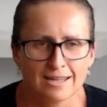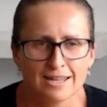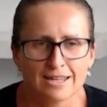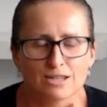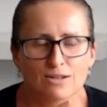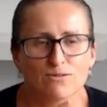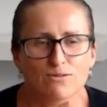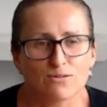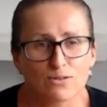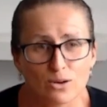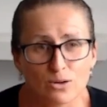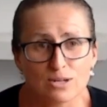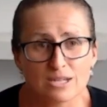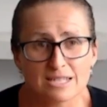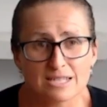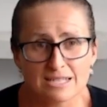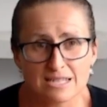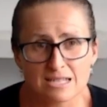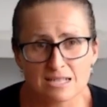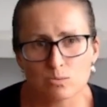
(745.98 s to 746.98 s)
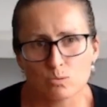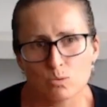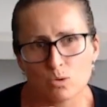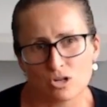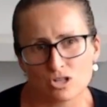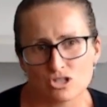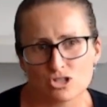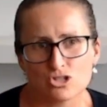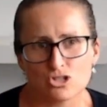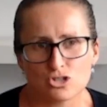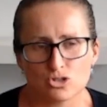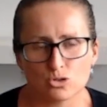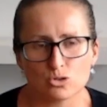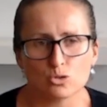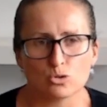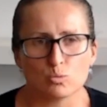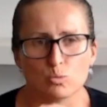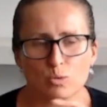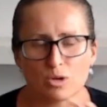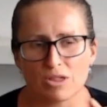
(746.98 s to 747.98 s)
The focus is what to
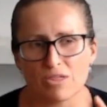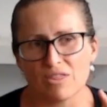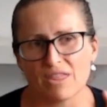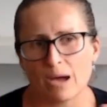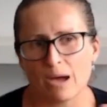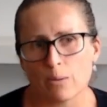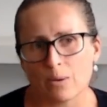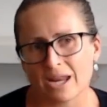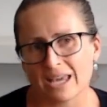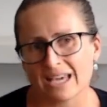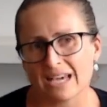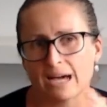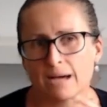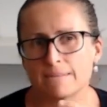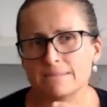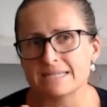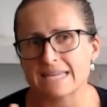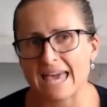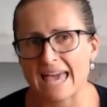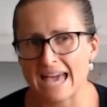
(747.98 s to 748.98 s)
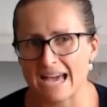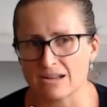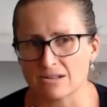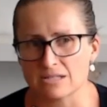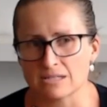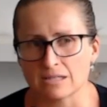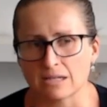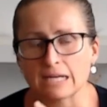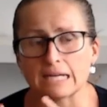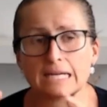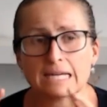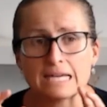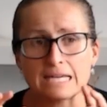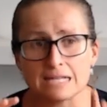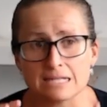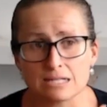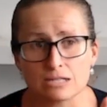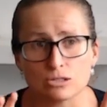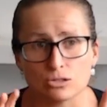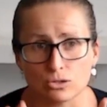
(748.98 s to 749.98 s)
do with that when it comes out. It
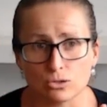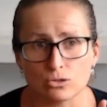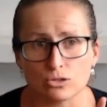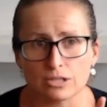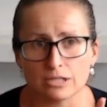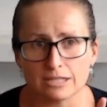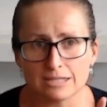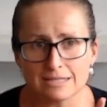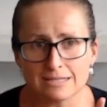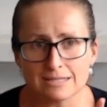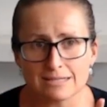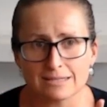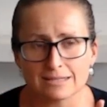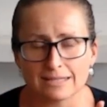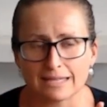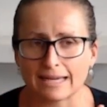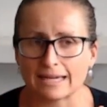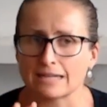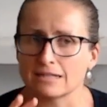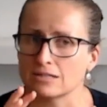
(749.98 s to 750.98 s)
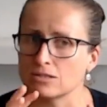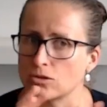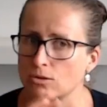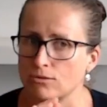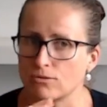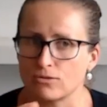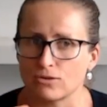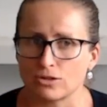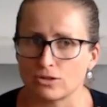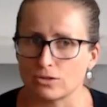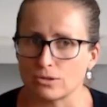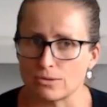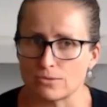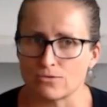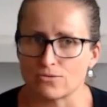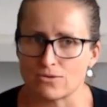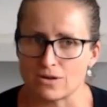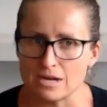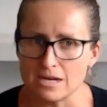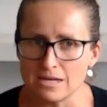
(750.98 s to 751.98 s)
is glutinous, okay? Not for
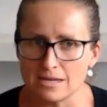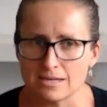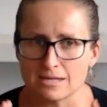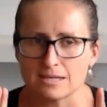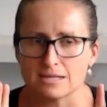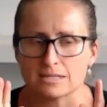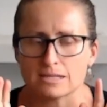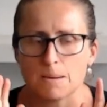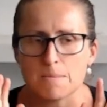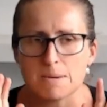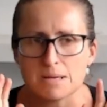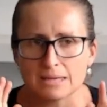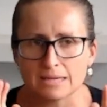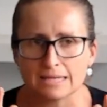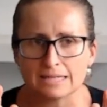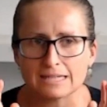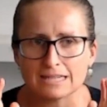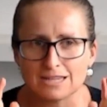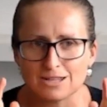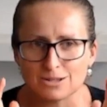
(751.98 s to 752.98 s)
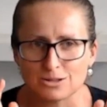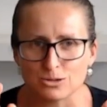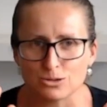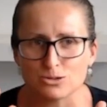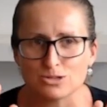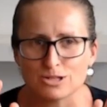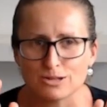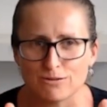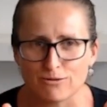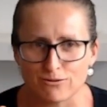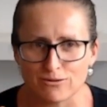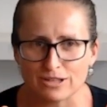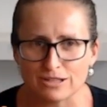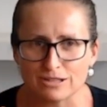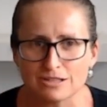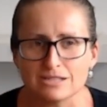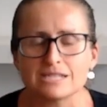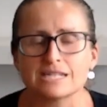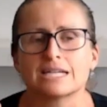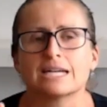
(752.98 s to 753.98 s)
gluten-free. It's completely
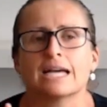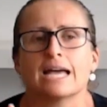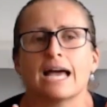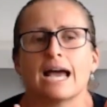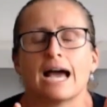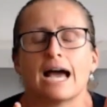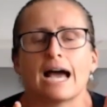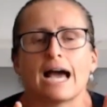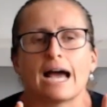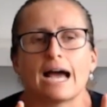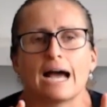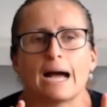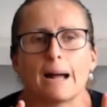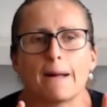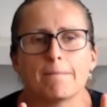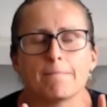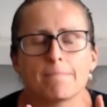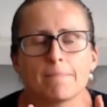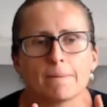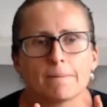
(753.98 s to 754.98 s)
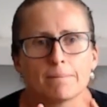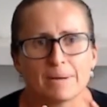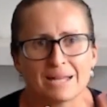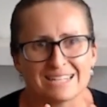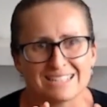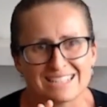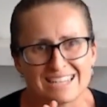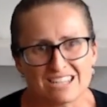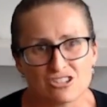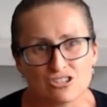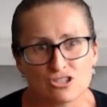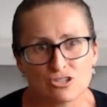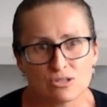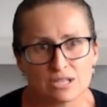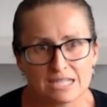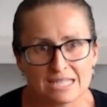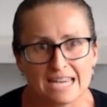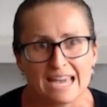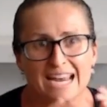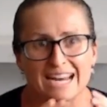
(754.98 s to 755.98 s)
gluten-filled, but it teaches you
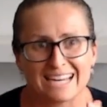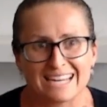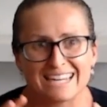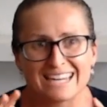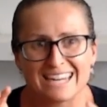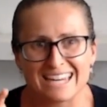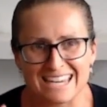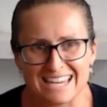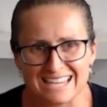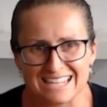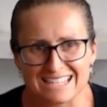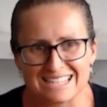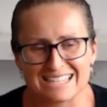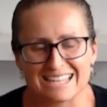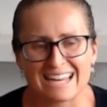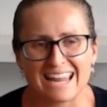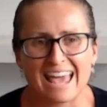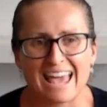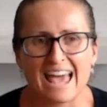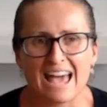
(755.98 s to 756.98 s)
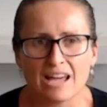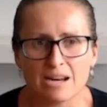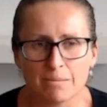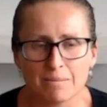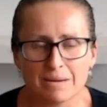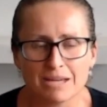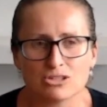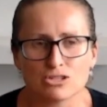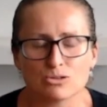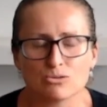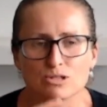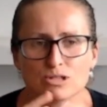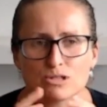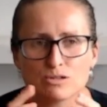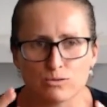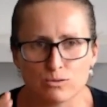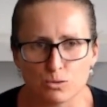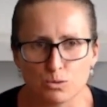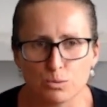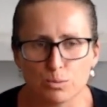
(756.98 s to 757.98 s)
the techniques and how to make sure it's
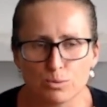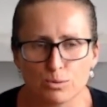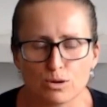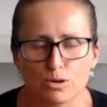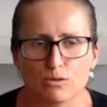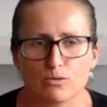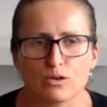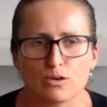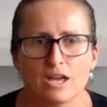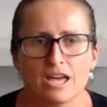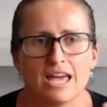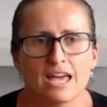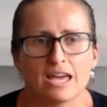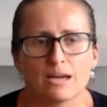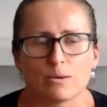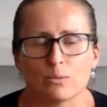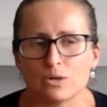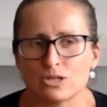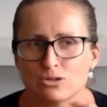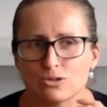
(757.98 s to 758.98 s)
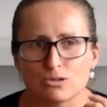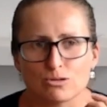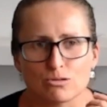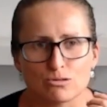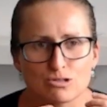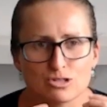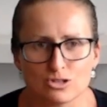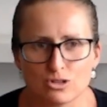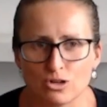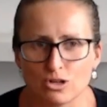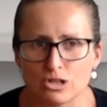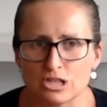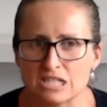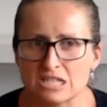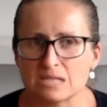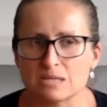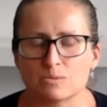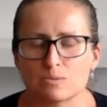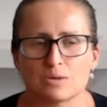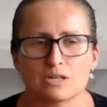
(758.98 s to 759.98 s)
foolproof. We do
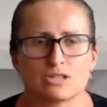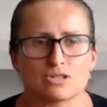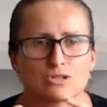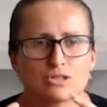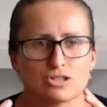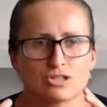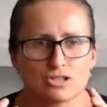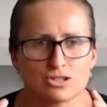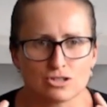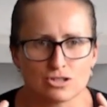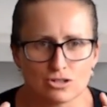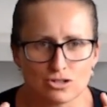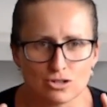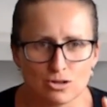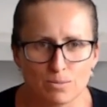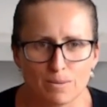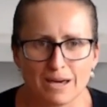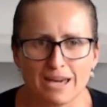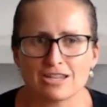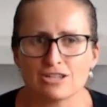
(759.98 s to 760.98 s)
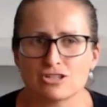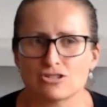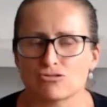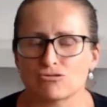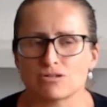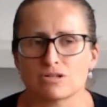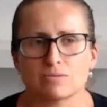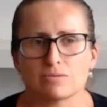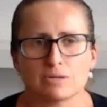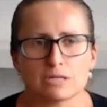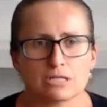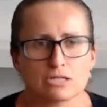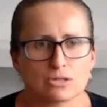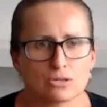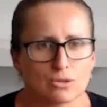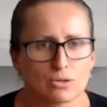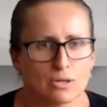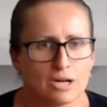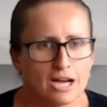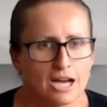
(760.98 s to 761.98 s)
croissants, we do choux pastry, we
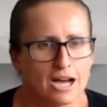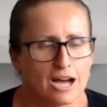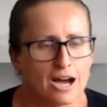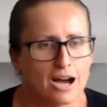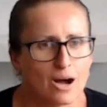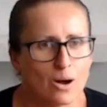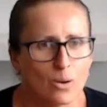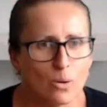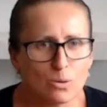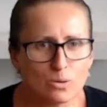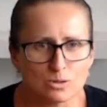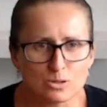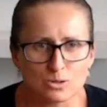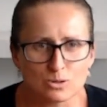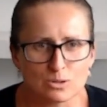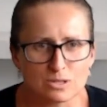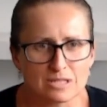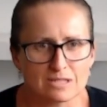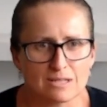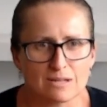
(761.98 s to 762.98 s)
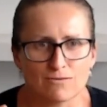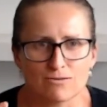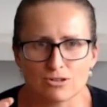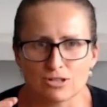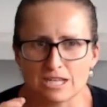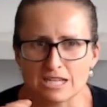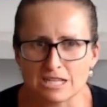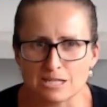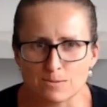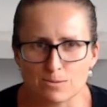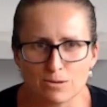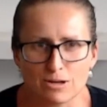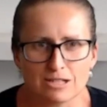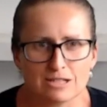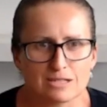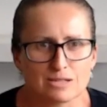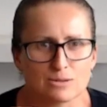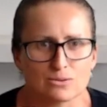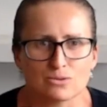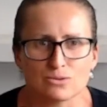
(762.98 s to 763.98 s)
do all sorts of different things,
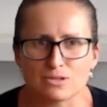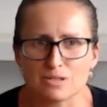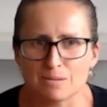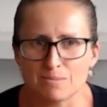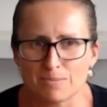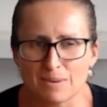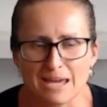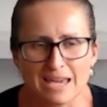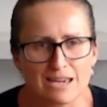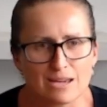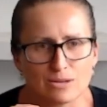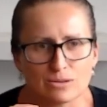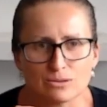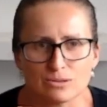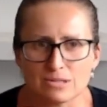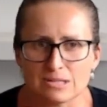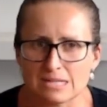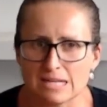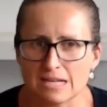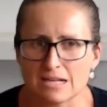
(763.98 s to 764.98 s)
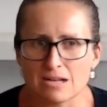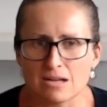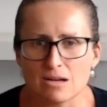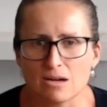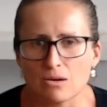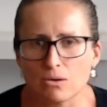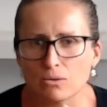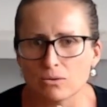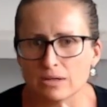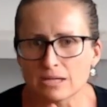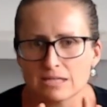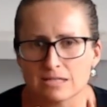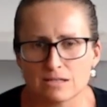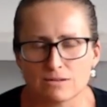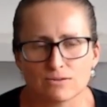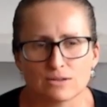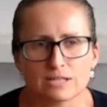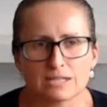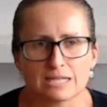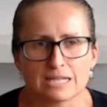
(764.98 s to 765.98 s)
pretzels and bagels and all these
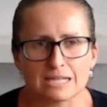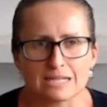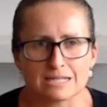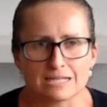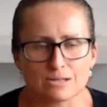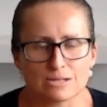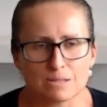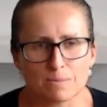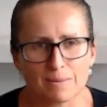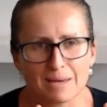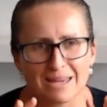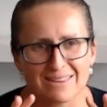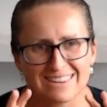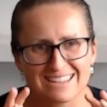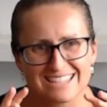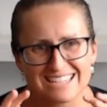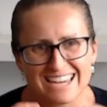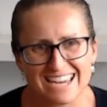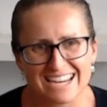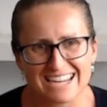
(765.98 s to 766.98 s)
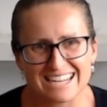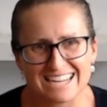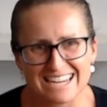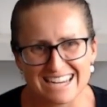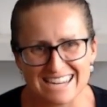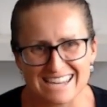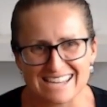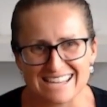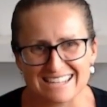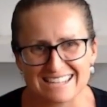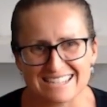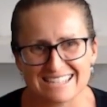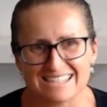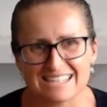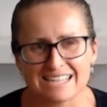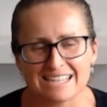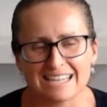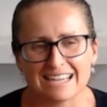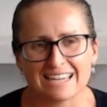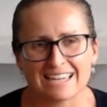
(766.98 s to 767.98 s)
different things. So it's about the techniques.
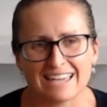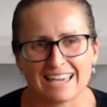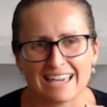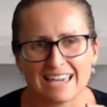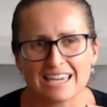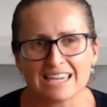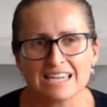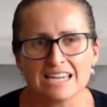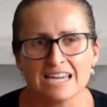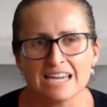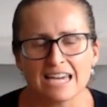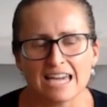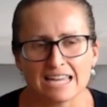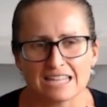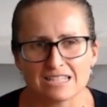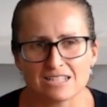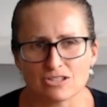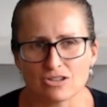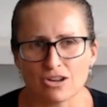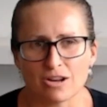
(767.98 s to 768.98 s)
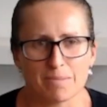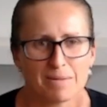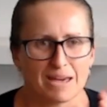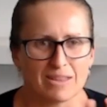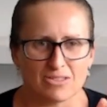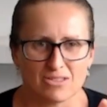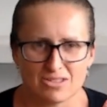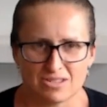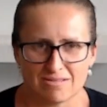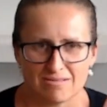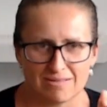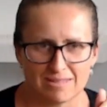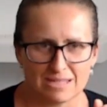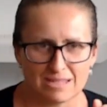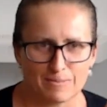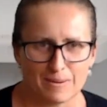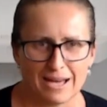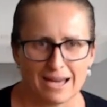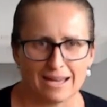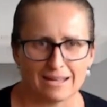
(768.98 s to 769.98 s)
Okay, it's not about this
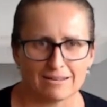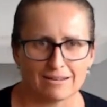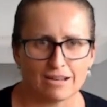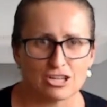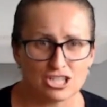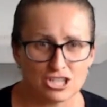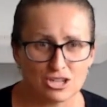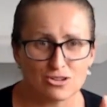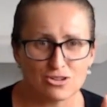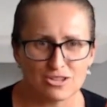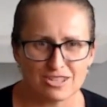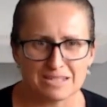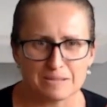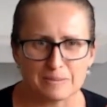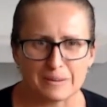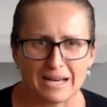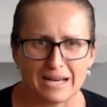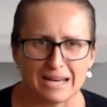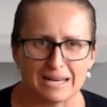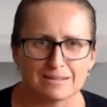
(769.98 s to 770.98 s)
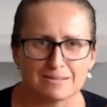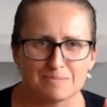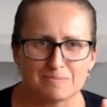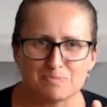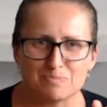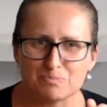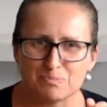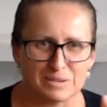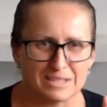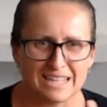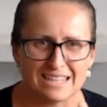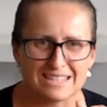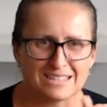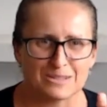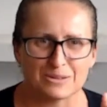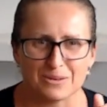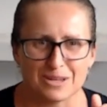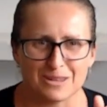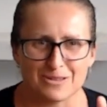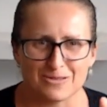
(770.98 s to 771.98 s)
part. I show you this part, but that's
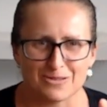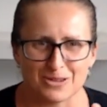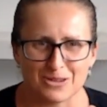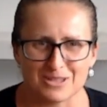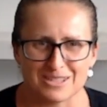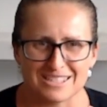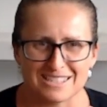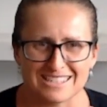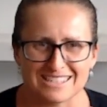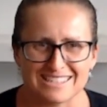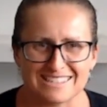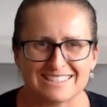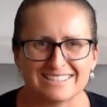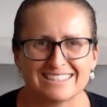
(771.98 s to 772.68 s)
not where the focus is.